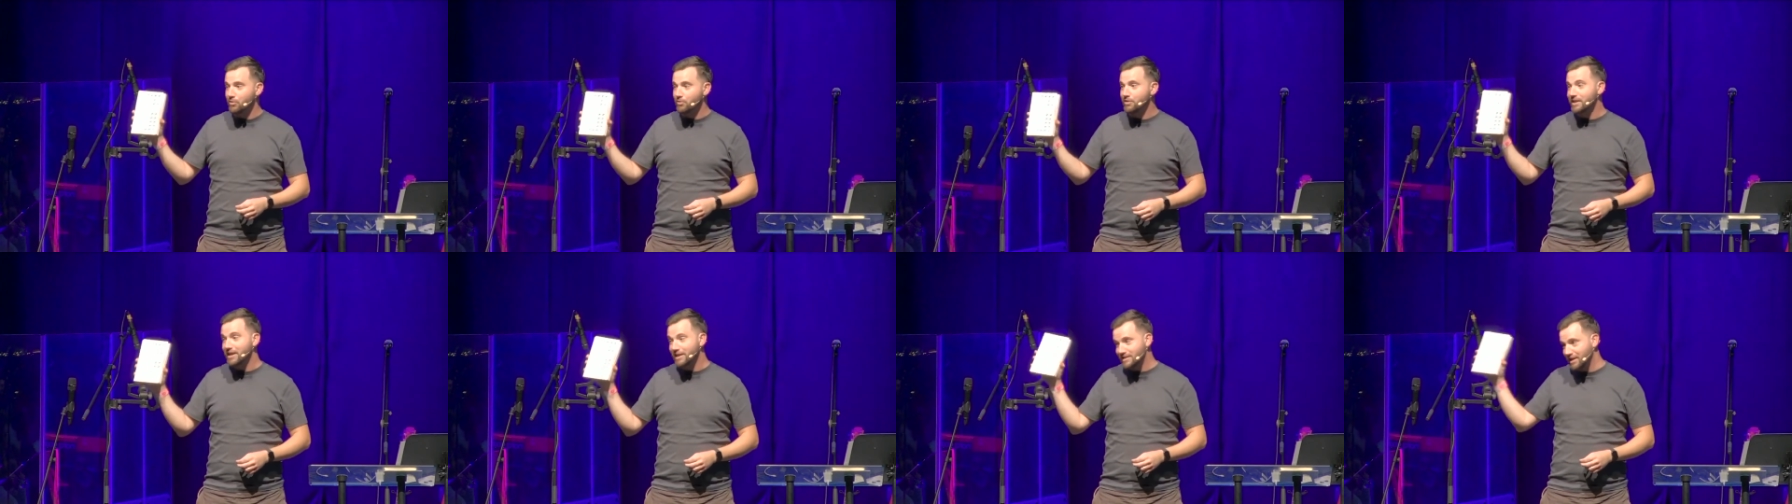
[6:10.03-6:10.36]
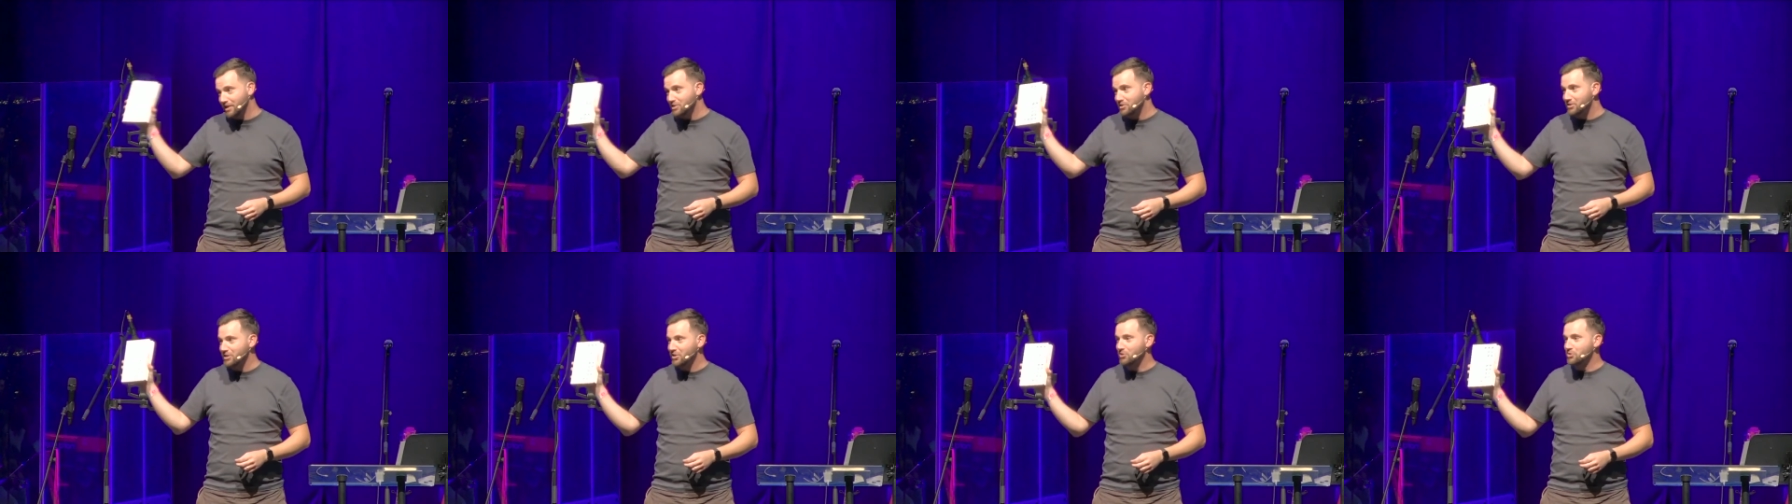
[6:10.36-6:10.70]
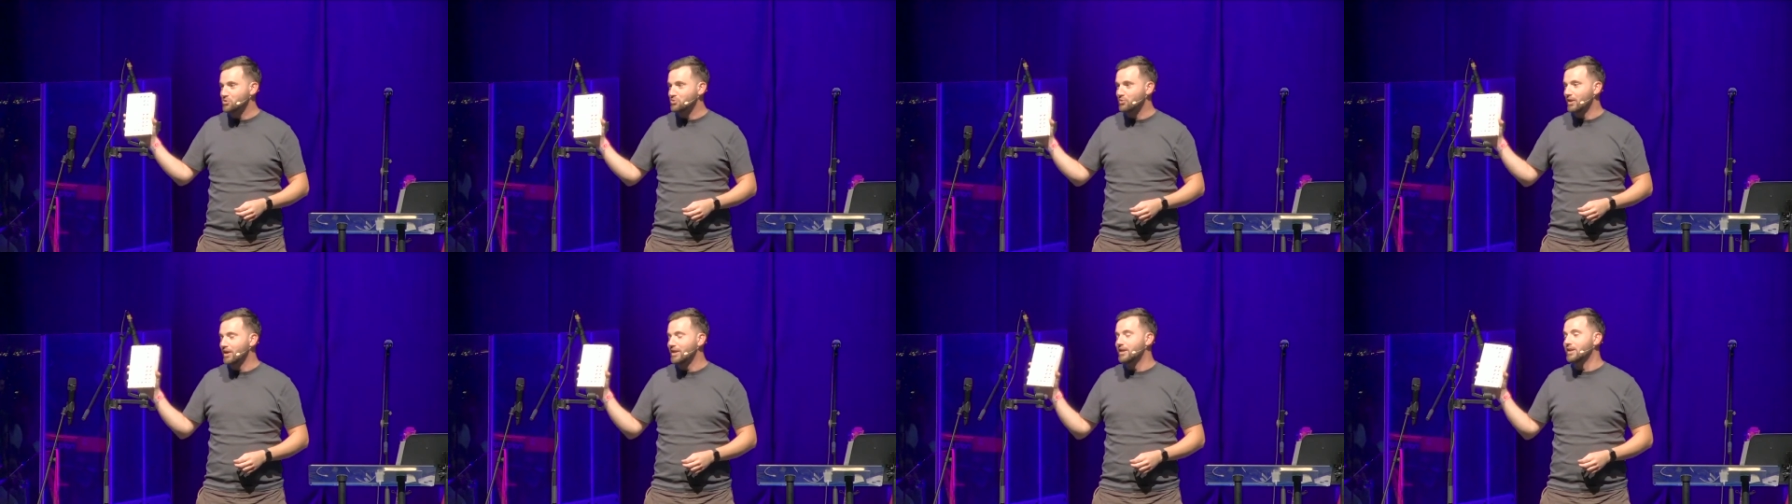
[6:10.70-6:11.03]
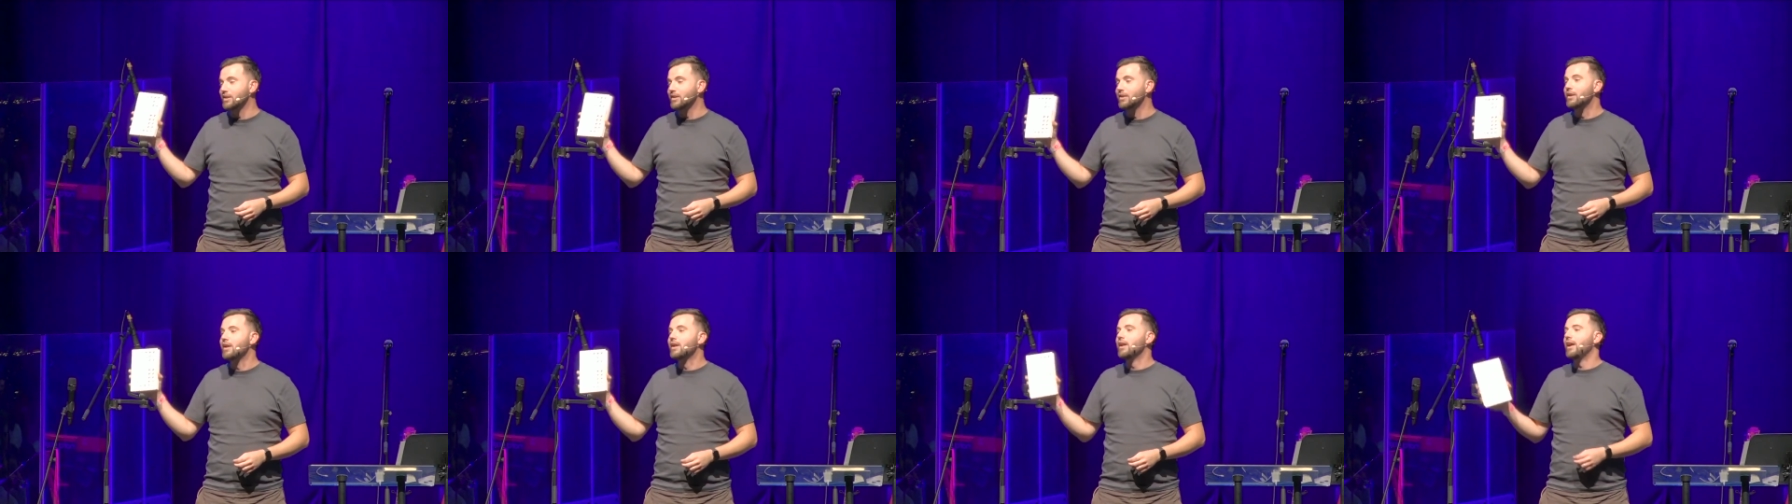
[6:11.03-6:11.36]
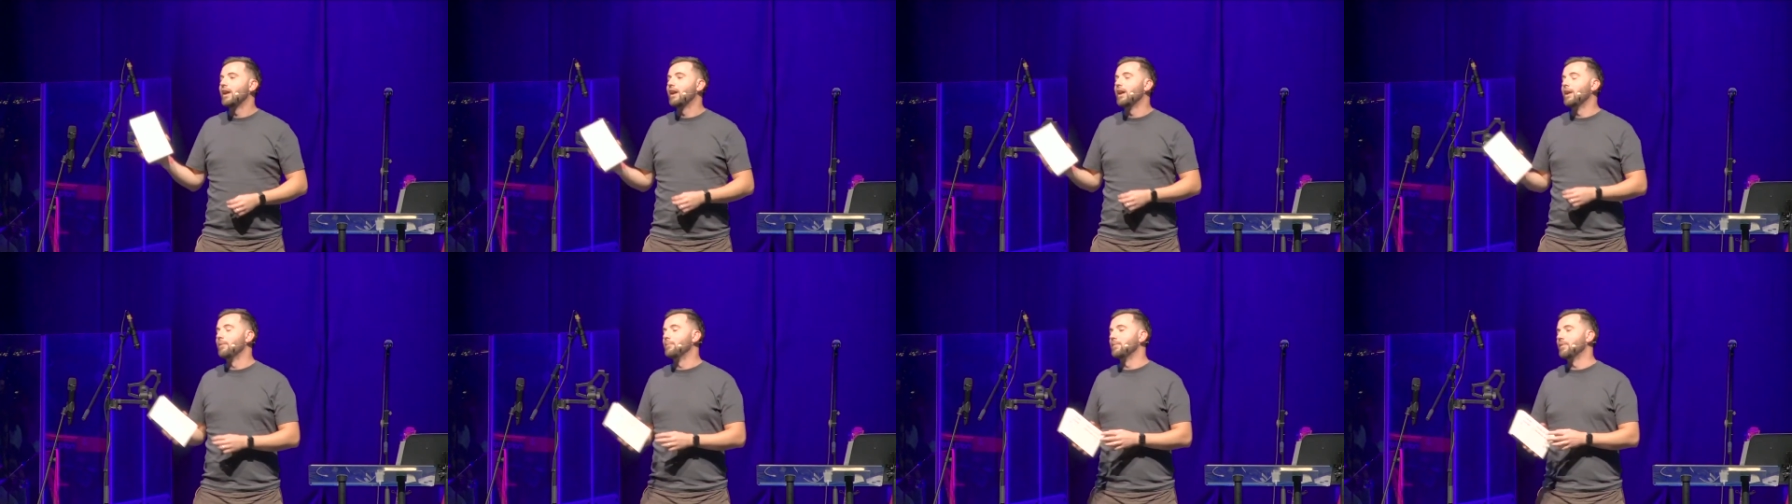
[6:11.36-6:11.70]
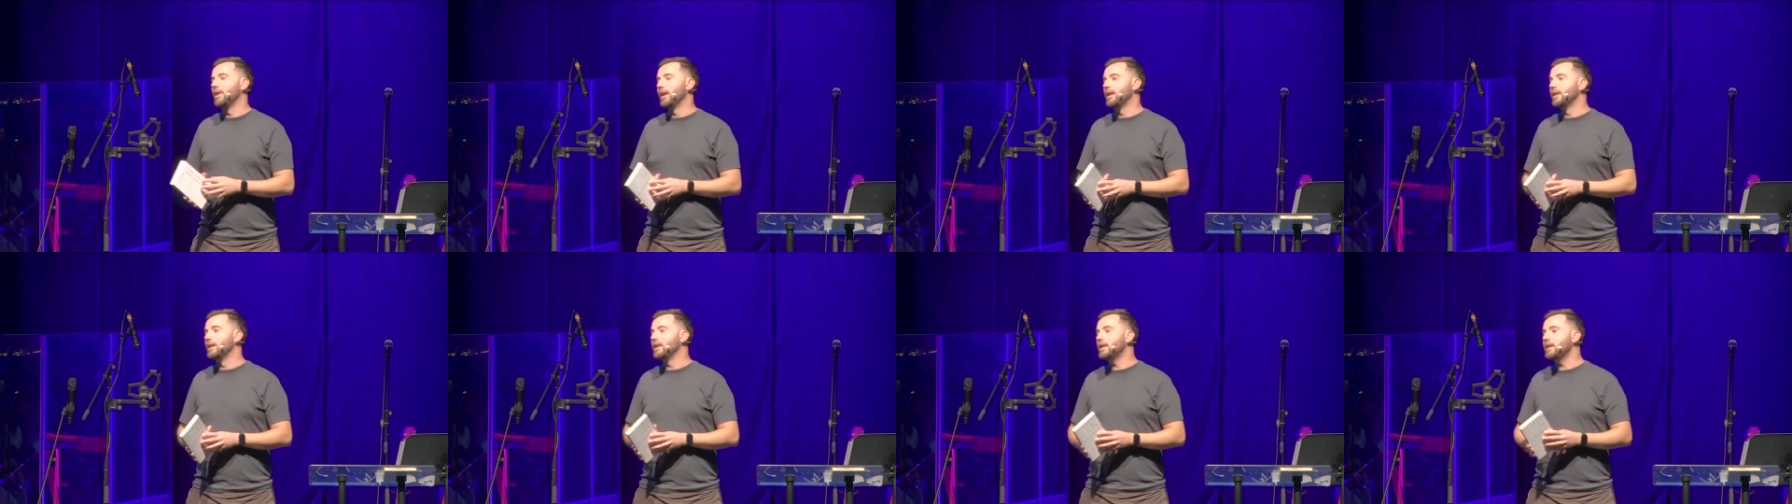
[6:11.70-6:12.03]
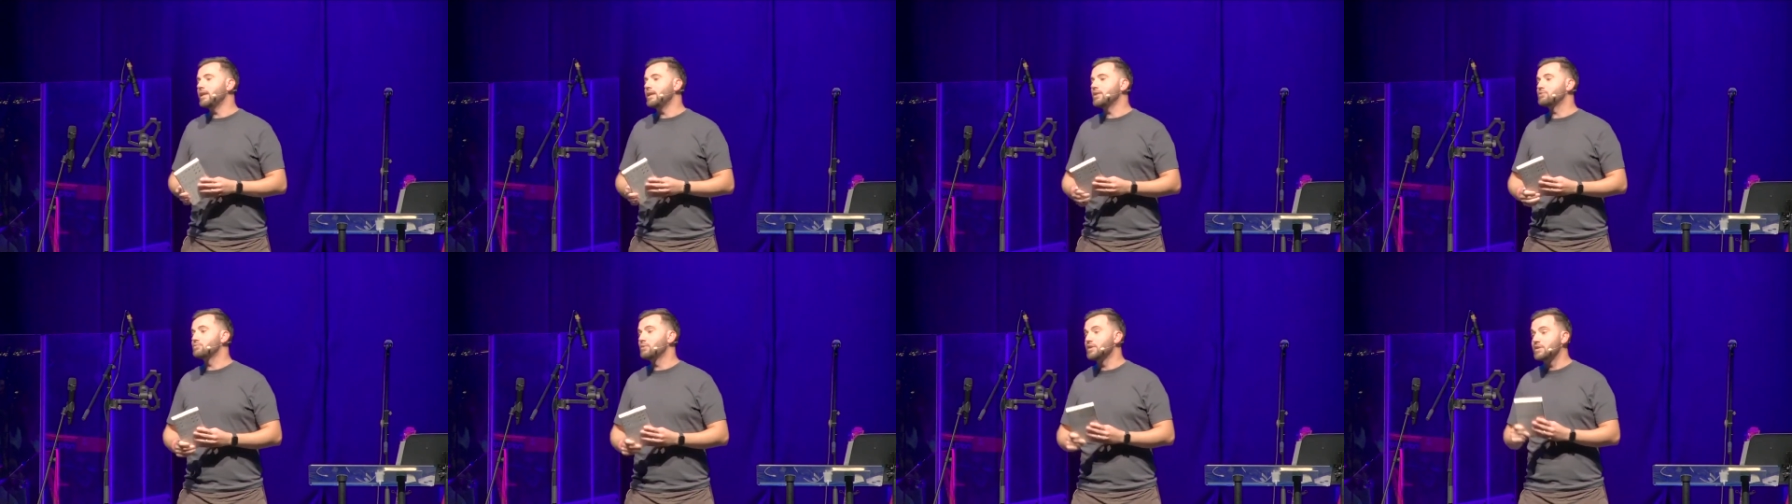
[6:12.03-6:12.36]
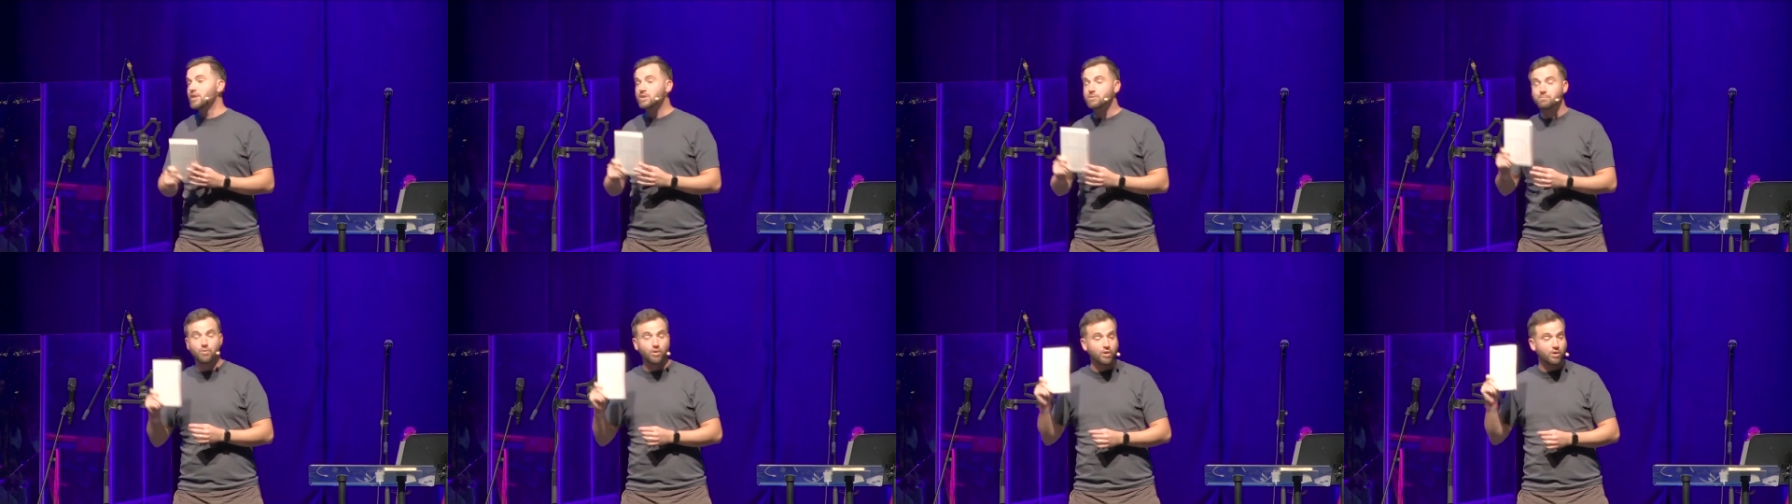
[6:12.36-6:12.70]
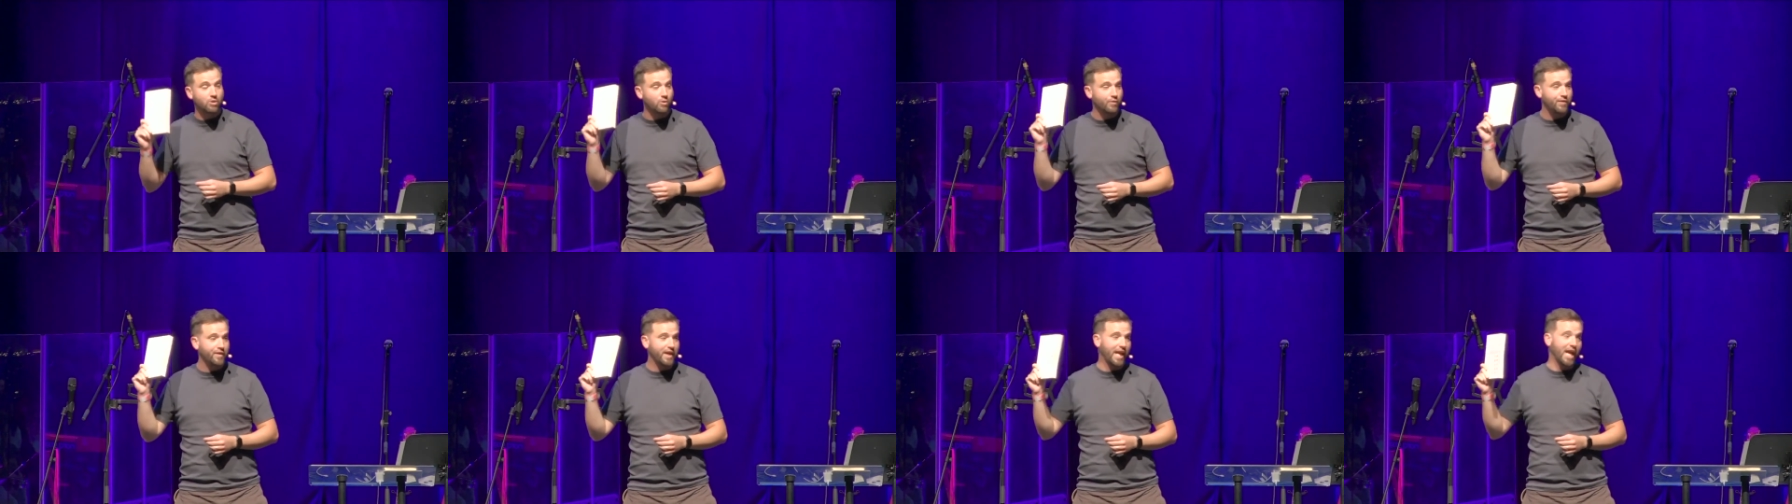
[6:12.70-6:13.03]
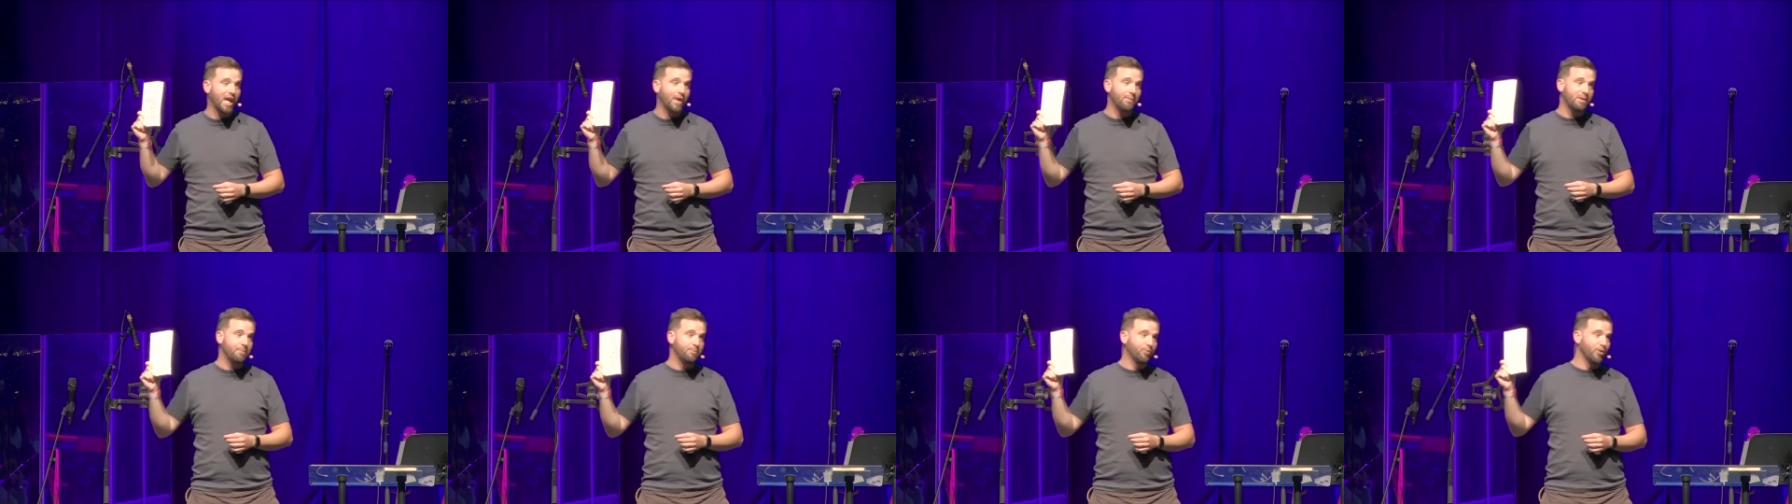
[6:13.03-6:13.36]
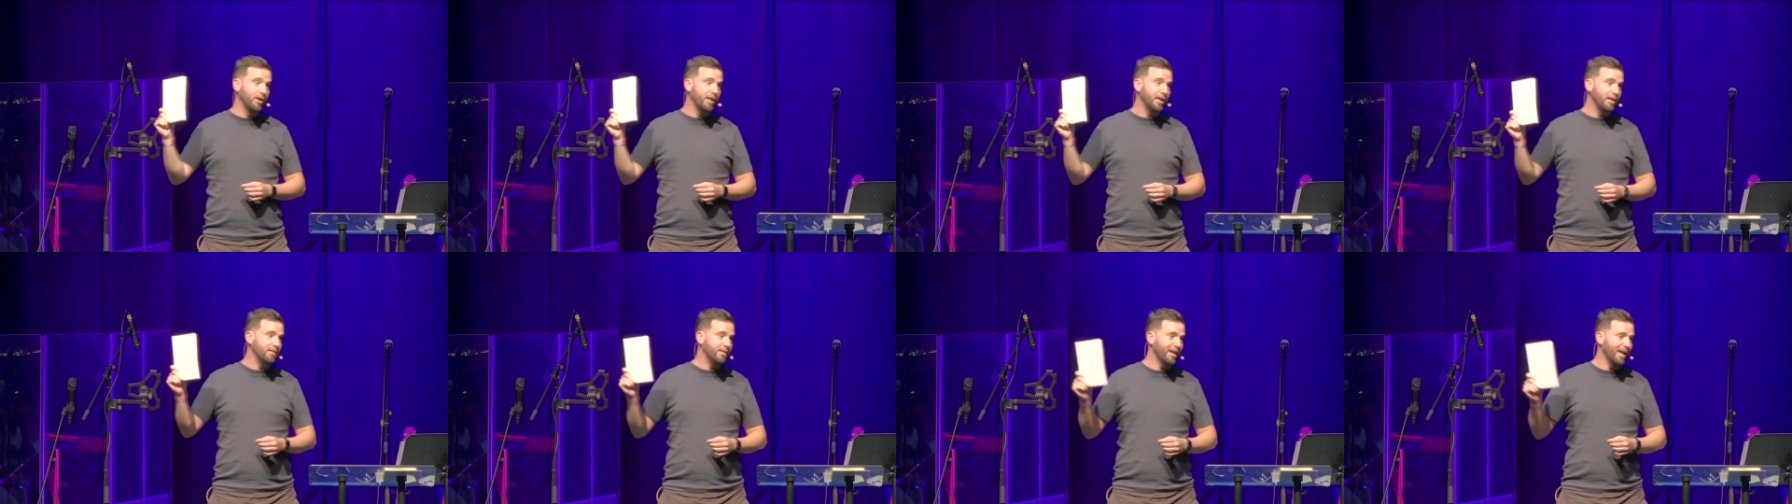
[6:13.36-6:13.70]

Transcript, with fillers: He is actually Australian. Um, and he's written this book called The Air We Breathe.